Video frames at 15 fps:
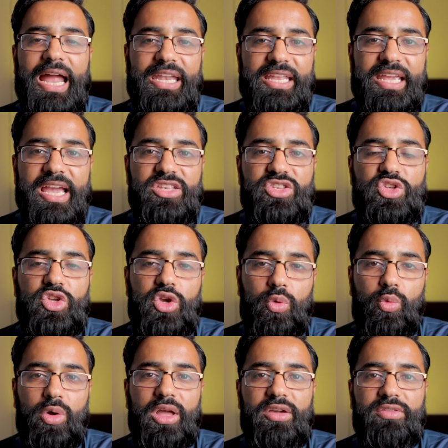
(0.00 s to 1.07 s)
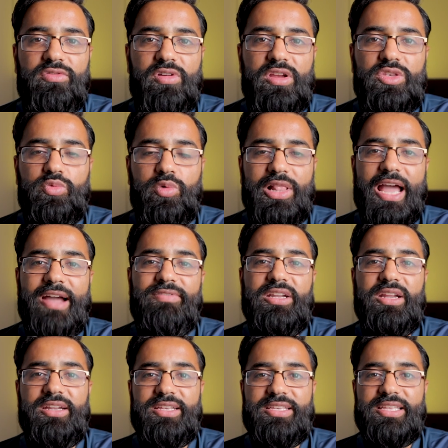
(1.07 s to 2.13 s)
And yes, your work friends will have an
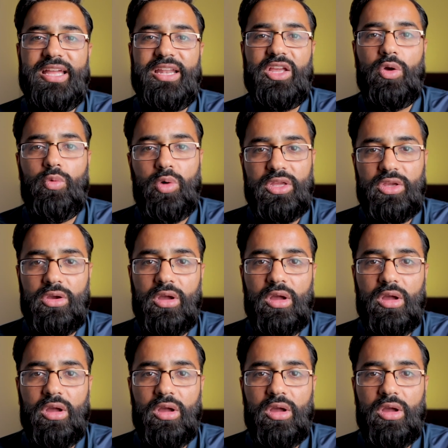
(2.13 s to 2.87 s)
understanding of what you're